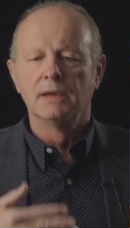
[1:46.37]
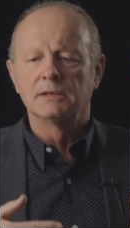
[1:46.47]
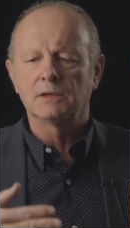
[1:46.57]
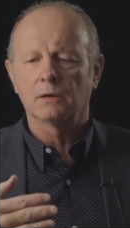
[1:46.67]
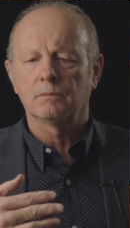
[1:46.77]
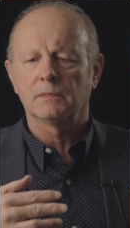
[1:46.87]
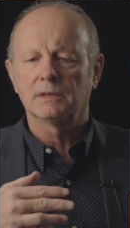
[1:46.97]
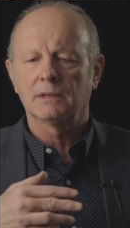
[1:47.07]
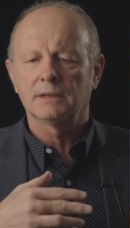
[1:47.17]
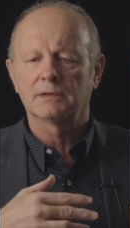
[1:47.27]
So
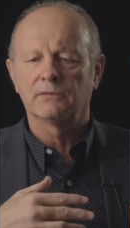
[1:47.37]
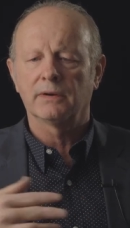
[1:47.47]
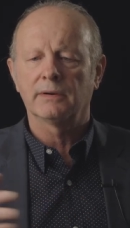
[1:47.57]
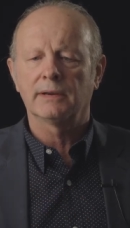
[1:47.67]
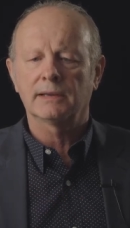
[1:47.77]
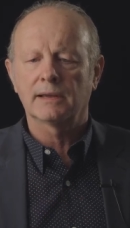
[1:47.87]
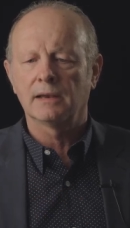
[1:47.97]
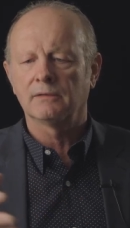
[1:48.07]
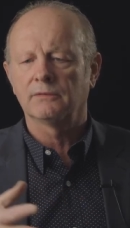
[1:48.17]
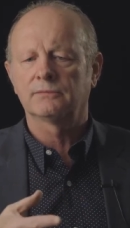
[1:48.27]
it, it's a very
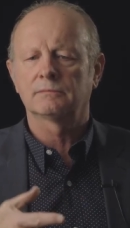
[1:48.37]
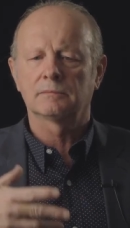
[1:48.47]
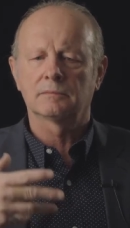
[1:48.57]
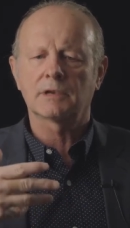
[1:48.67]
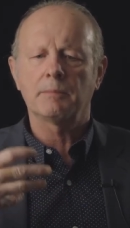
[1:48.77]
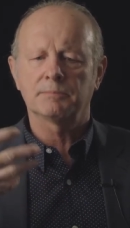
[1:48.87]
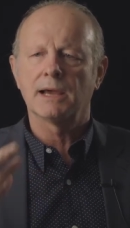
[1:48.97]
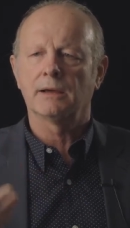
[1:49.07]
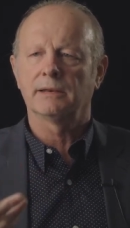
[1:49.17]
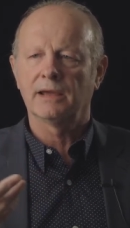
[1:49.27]
kind of top
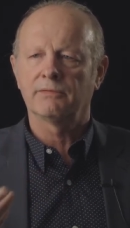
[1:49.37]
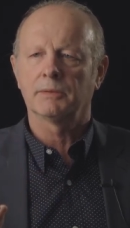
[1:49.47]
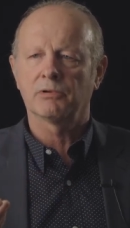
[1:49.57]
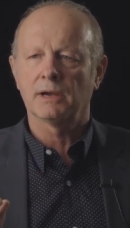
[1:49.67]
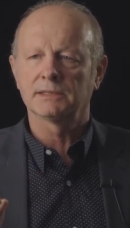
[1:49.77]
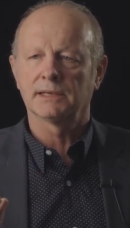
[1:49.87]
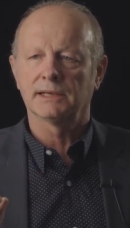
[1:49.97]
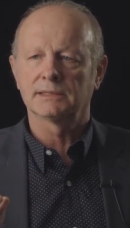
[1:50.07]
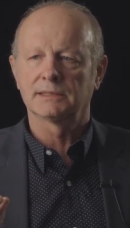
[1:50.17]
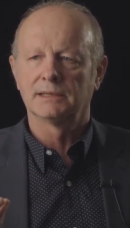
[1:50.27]
down heavy
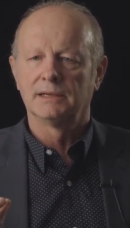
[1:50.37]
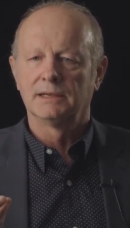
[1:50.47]
process,